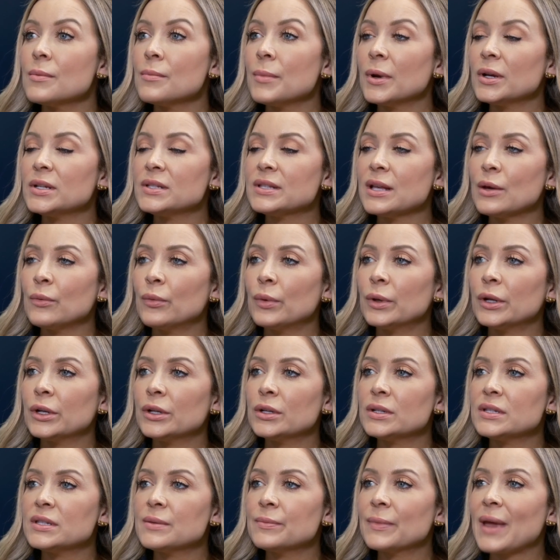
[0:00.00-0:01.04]
Marcel, what
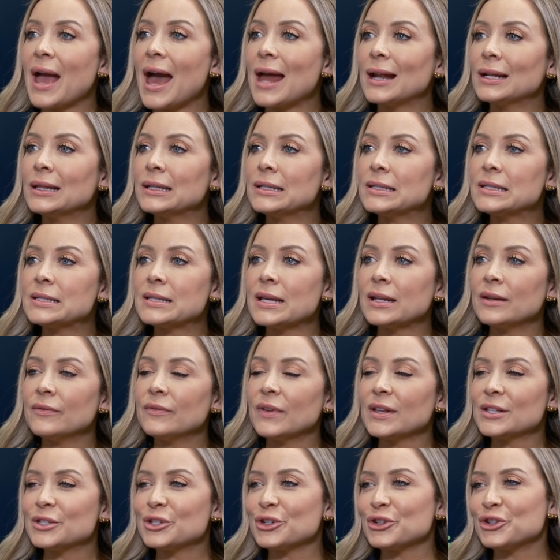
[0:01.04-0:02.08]
are some catalysts that
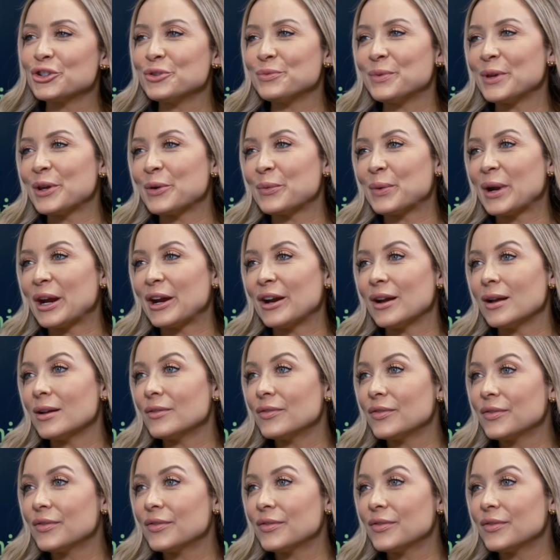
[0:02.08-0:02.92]
investors should be aware of?